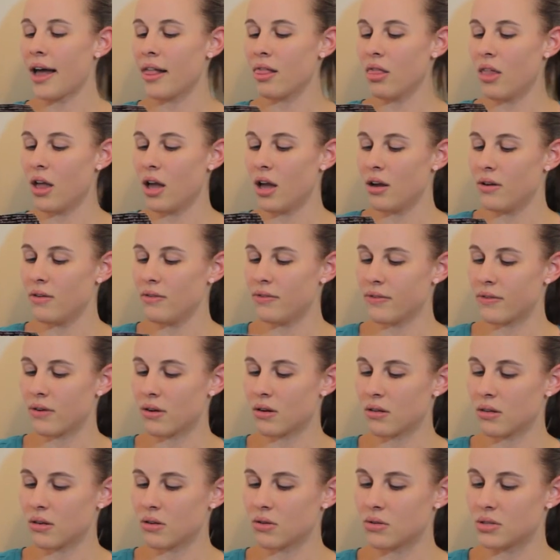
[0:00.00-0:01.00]
I love
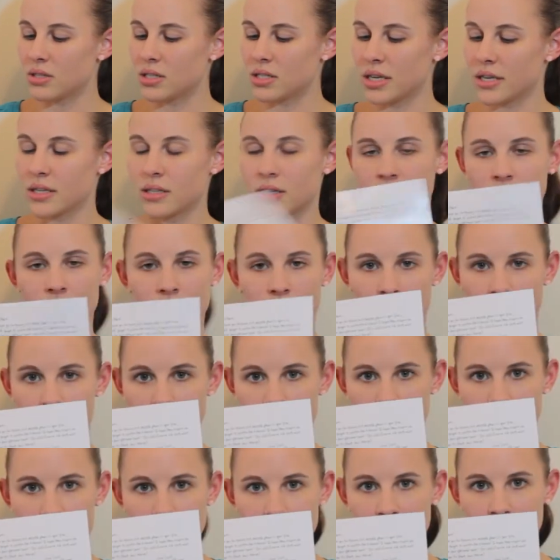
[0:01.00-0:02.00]
her little
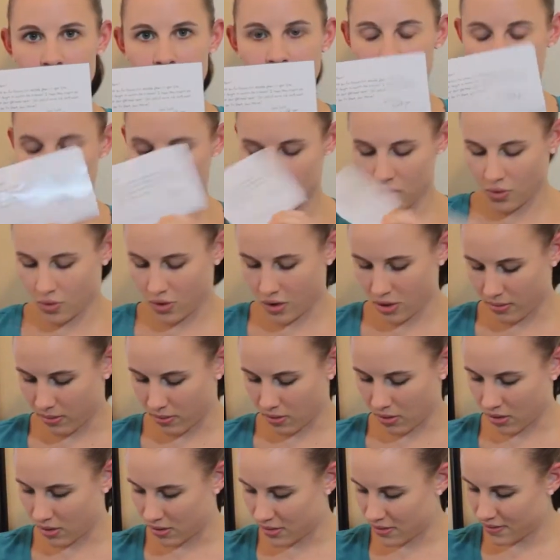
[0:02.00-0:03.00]
signature. It's
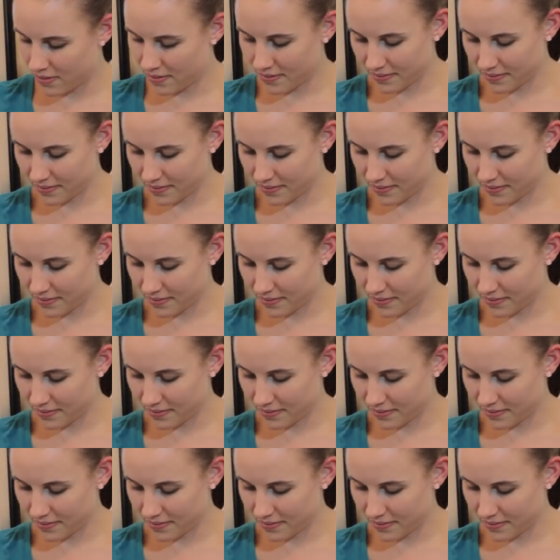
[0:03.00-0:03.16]
adorable.